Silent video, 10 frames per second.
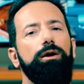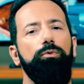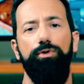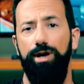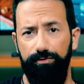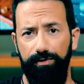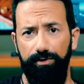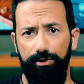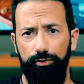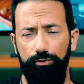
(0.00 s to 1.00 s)
Without
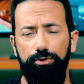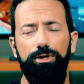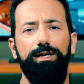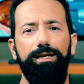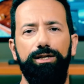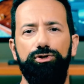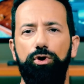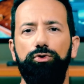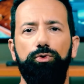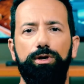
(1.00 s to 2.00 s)
further ado, let's
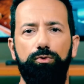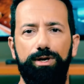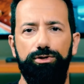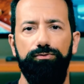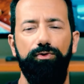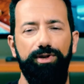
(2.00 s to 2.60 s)
go to our question for the